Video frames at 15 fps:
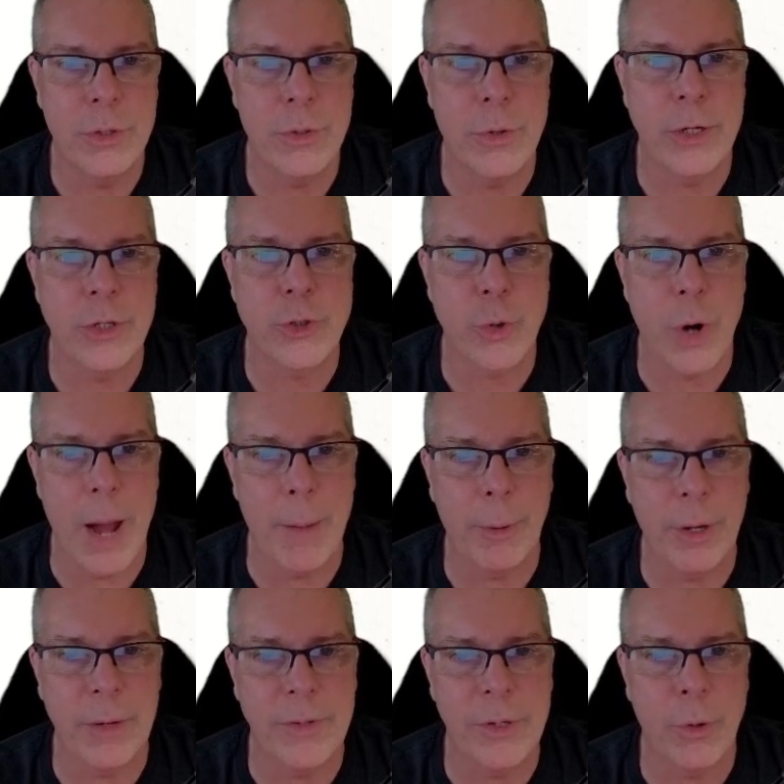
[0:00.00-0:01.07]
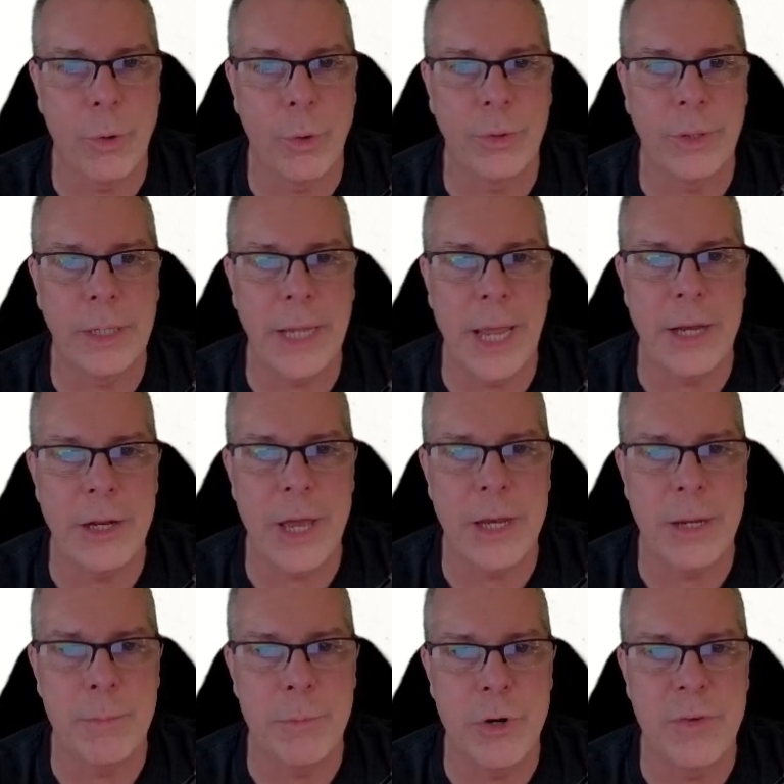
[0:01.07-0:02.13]
drop whatever you're holding, and you had to
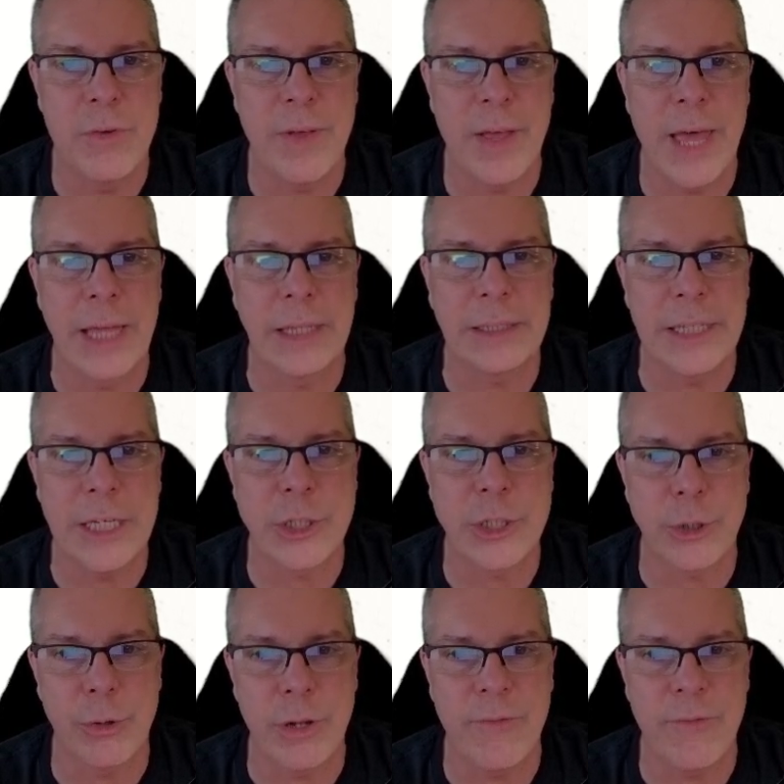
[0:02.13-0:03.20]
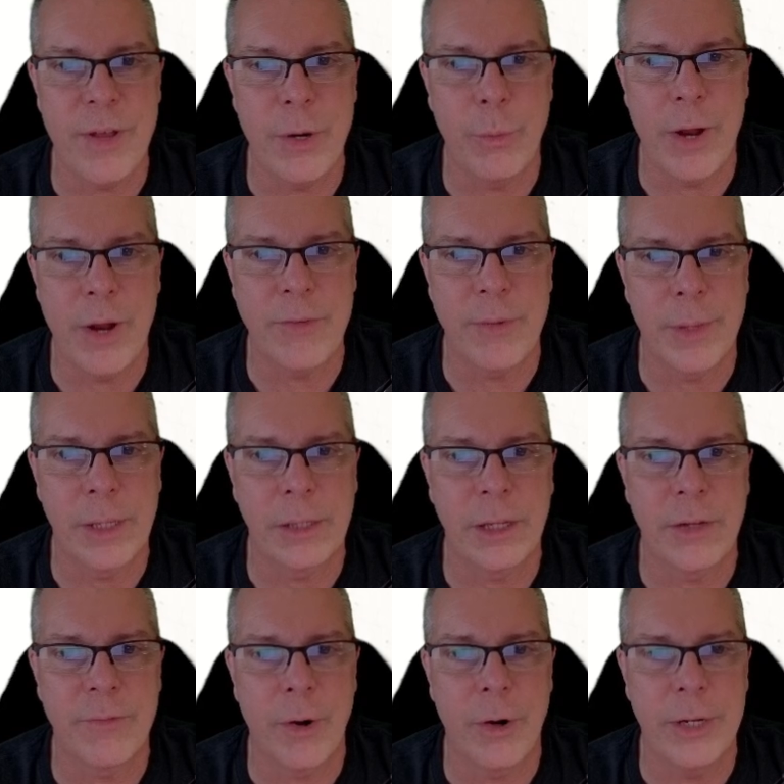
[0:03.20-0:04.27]
move at least 30 feet away from the
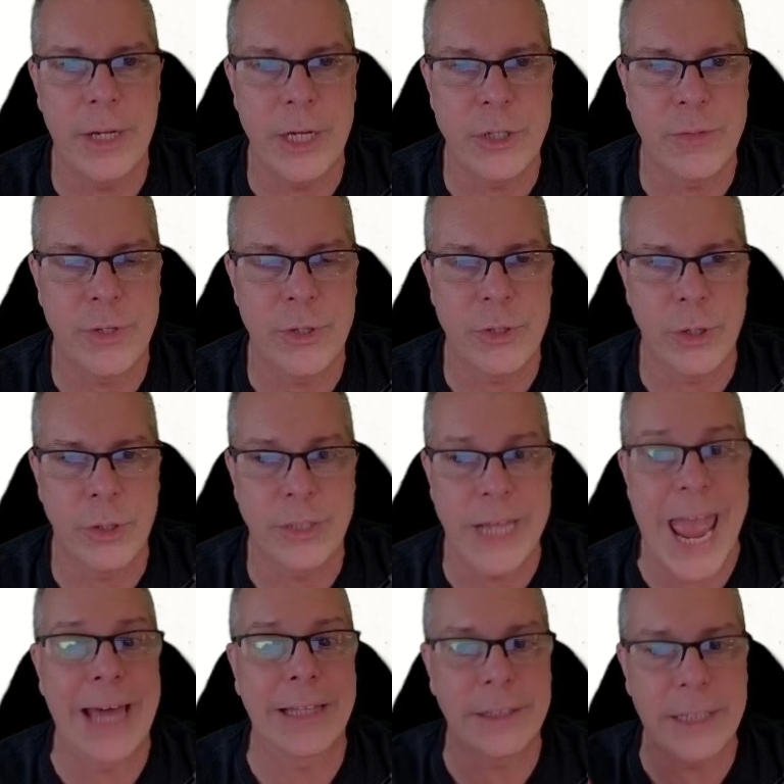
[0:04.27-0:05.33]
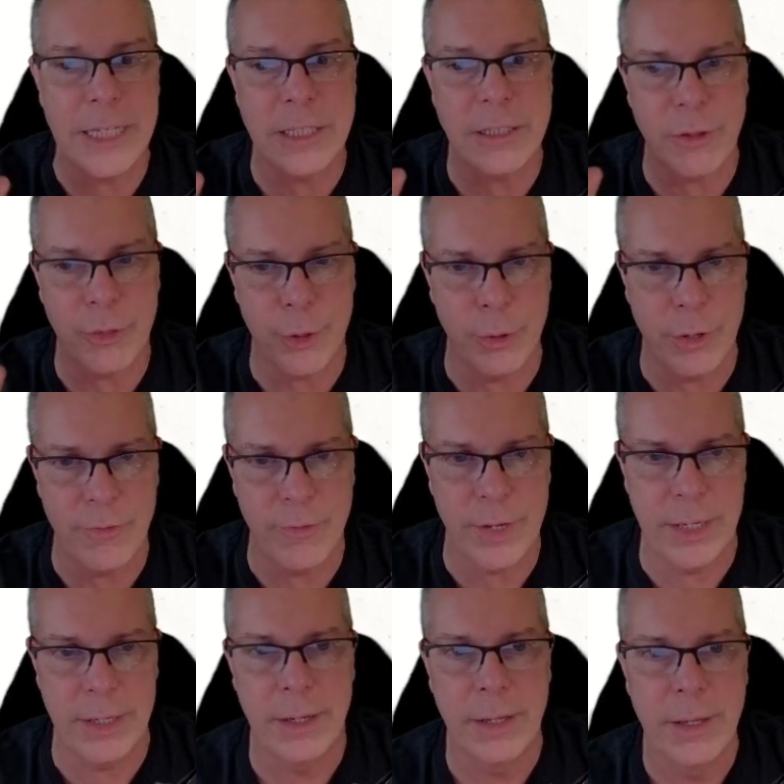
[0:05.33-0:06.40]
glyph on each of your turns. At least 30 feet.